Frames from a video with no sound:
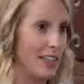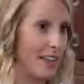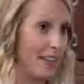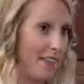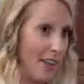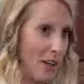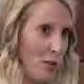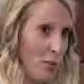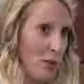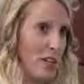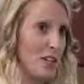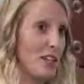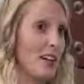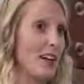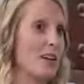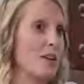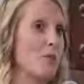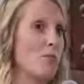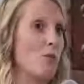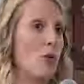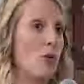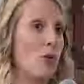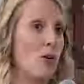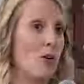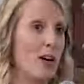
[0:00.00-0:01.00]
and then we
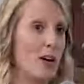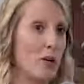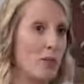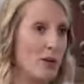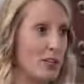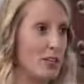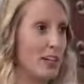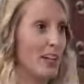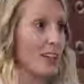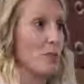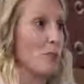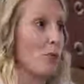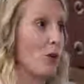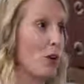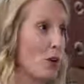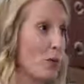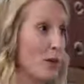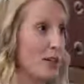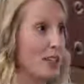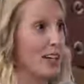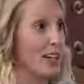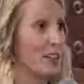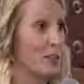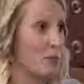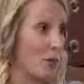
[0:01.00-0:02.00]
talked more, and we talked more, and
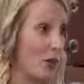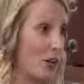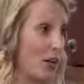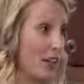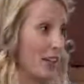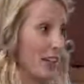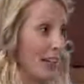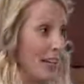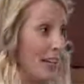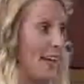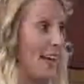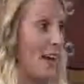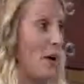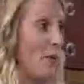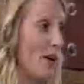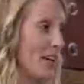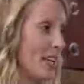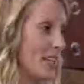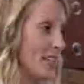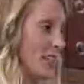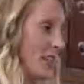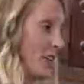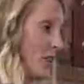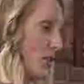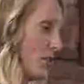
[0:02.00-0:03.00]
we talked more. we
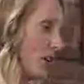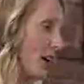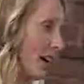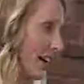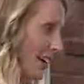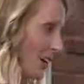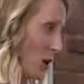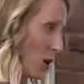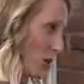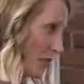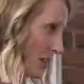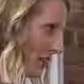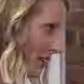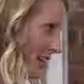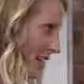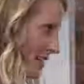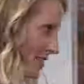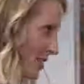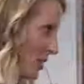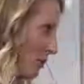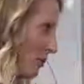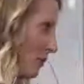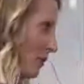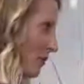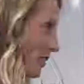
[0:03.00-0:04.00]
continued talking over the
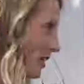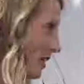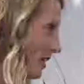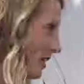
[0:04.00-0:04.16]
last couple of